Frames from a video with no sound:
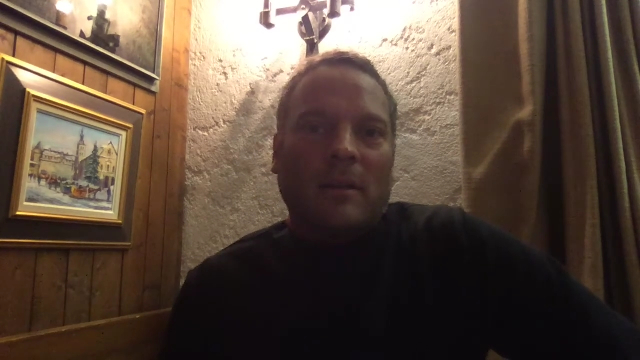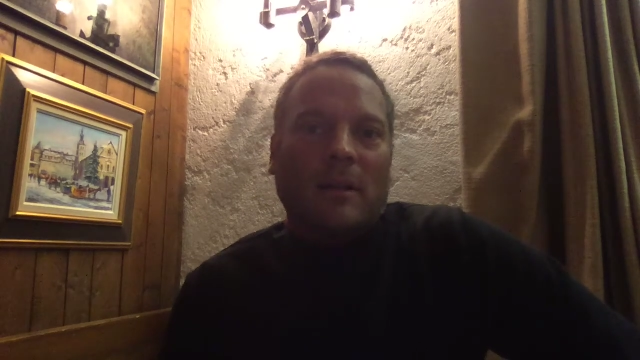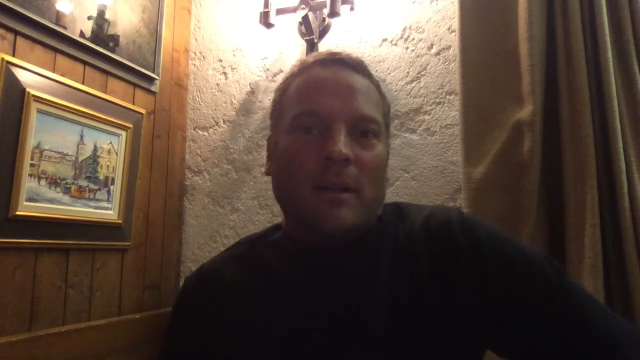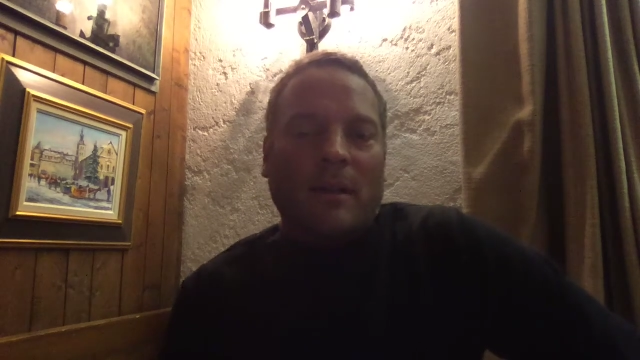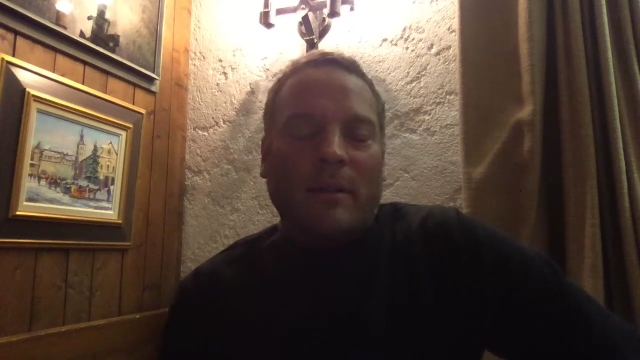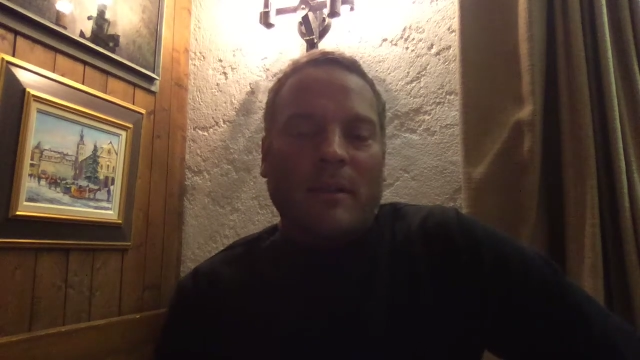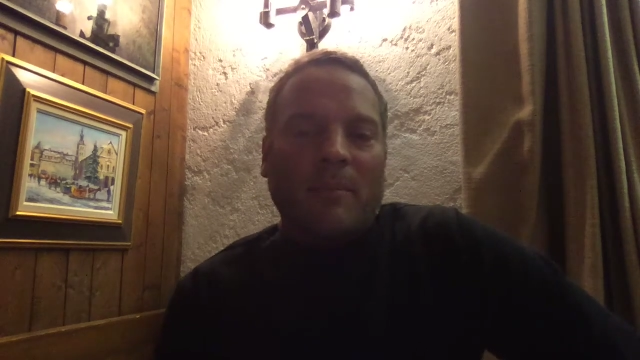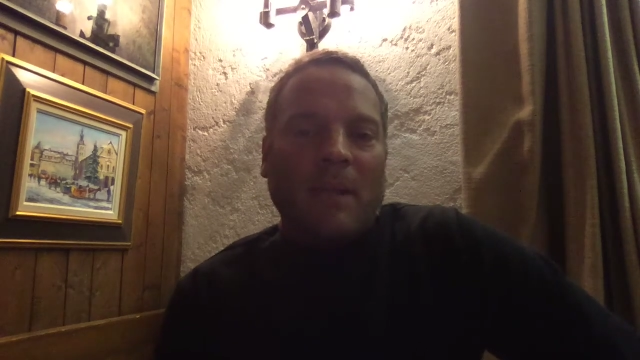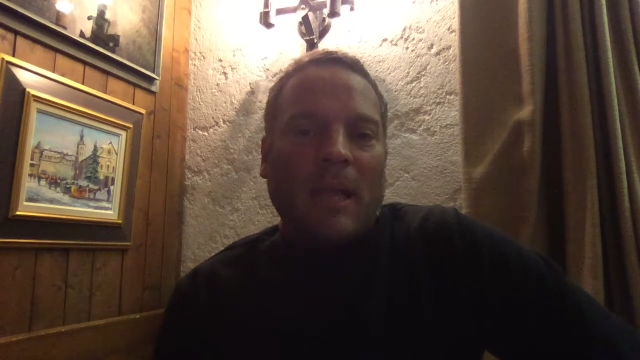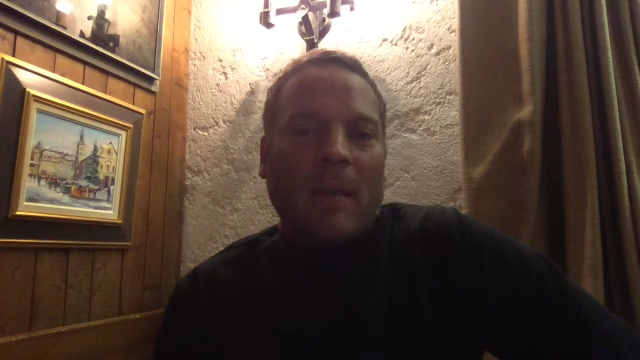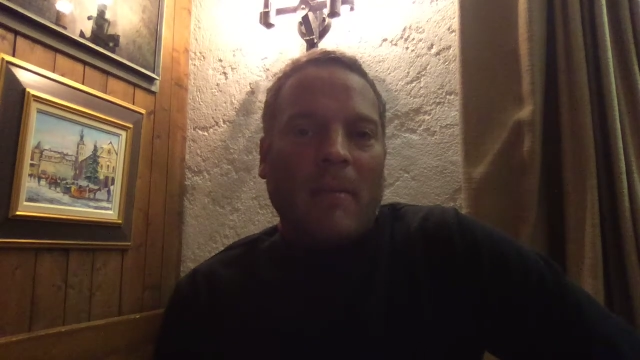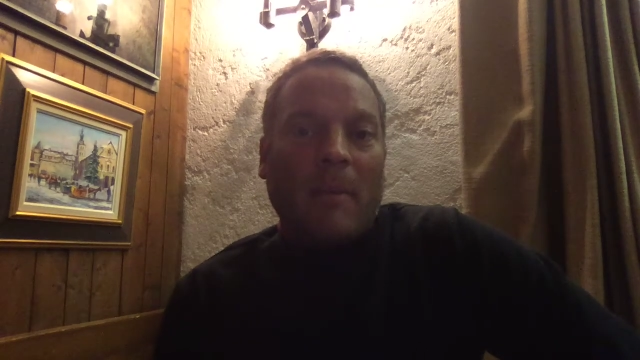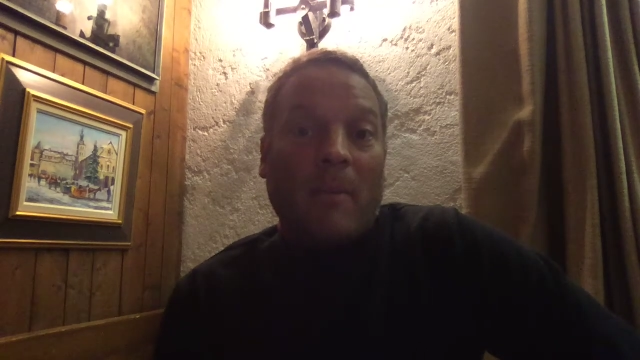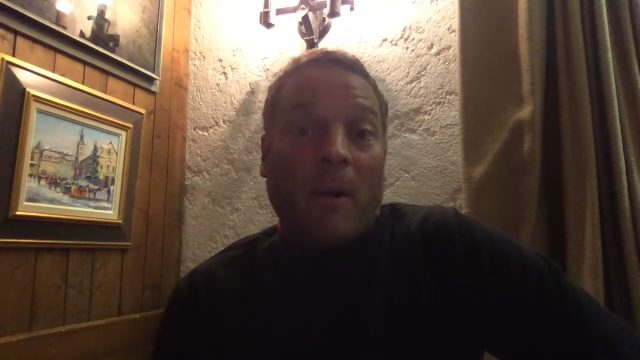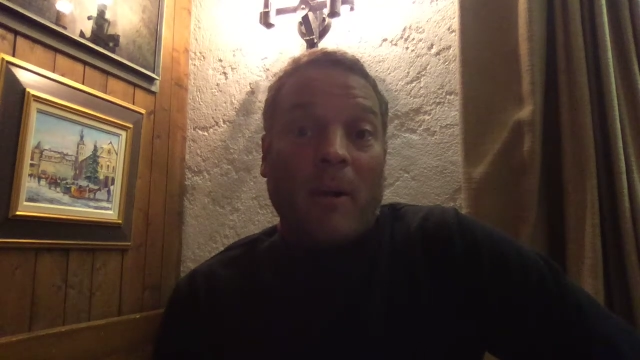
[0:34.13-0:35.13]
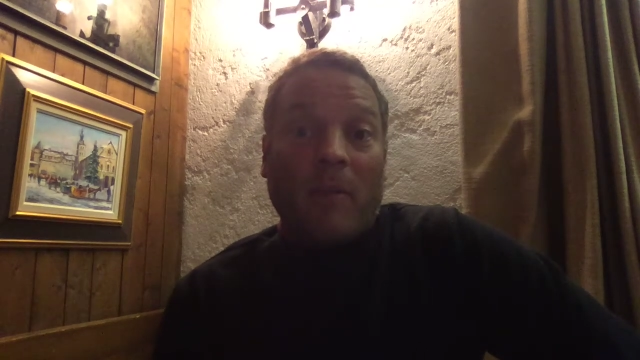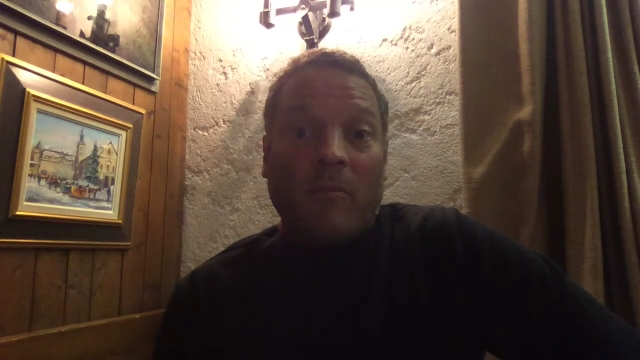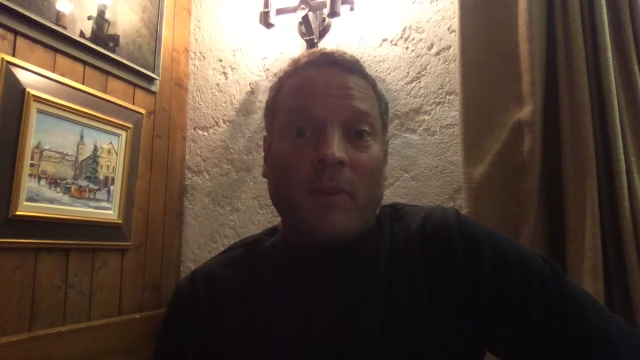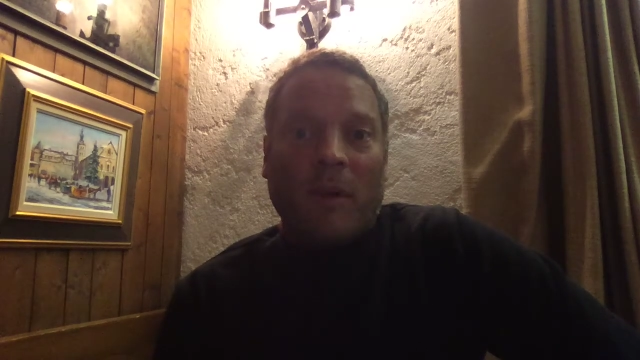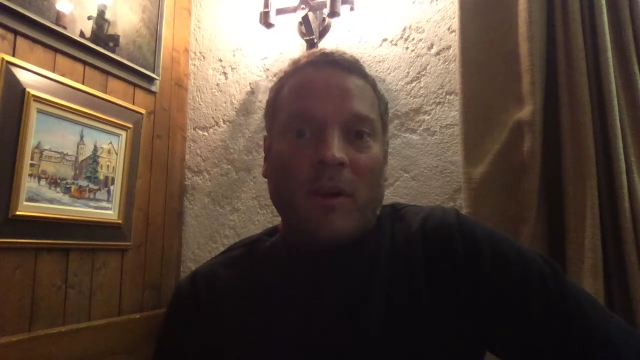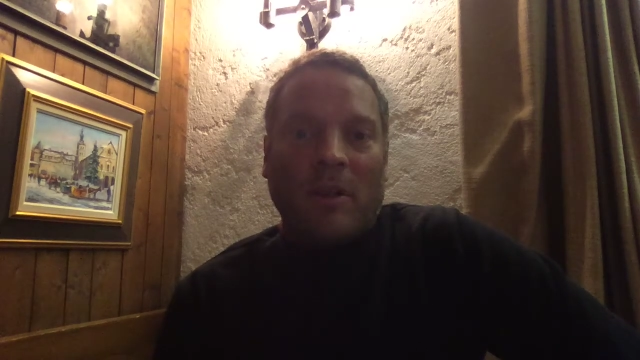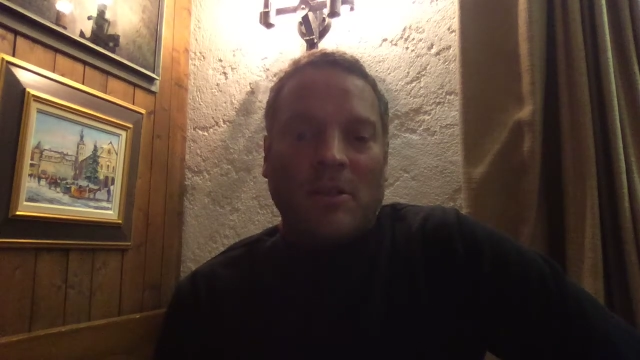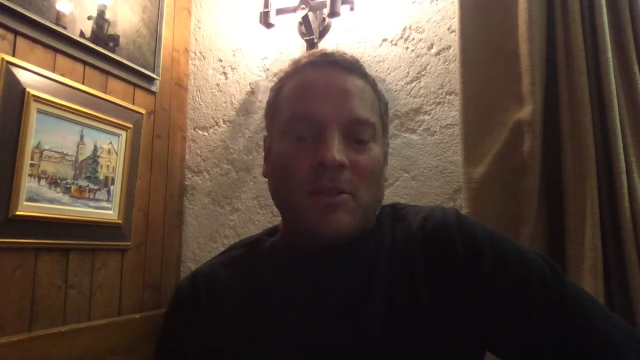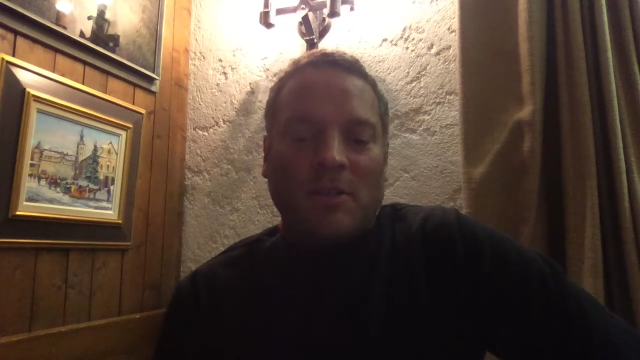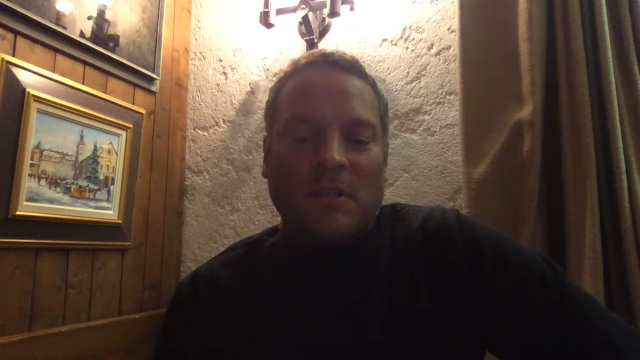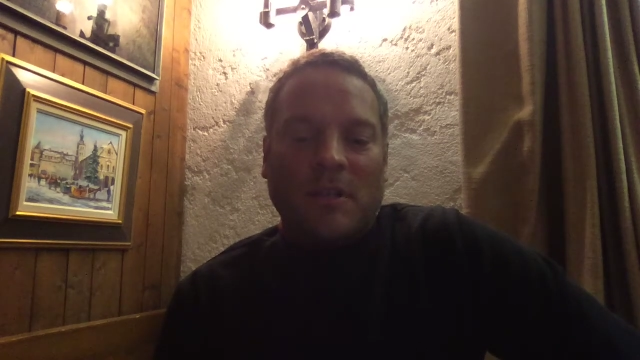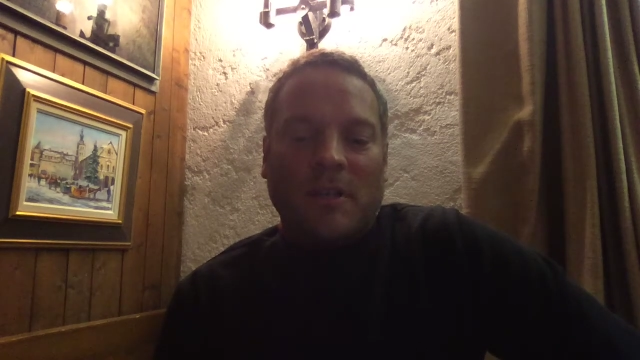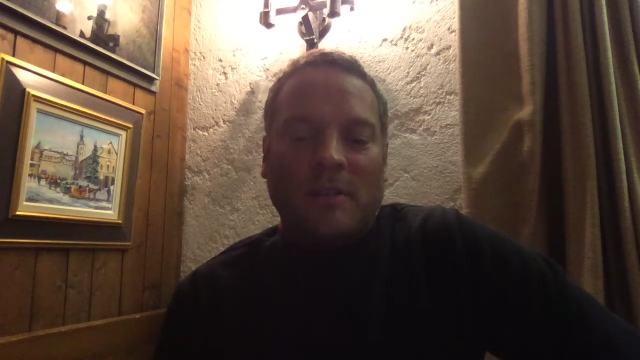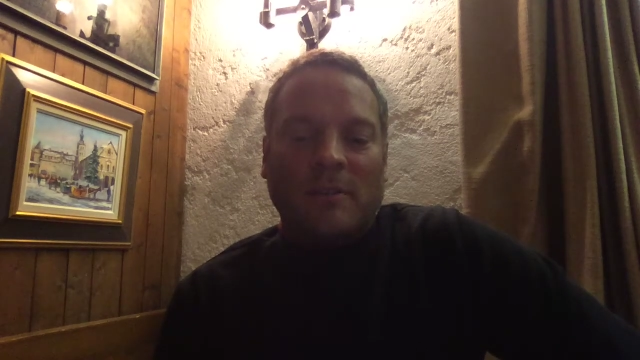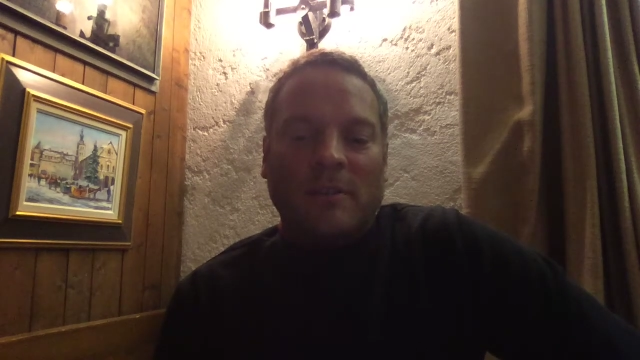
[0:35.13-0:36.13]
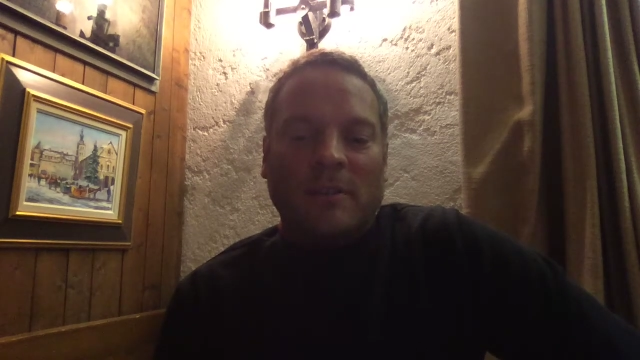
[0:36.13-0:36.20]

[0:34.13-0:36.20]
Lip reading: that became a part of MarketShare.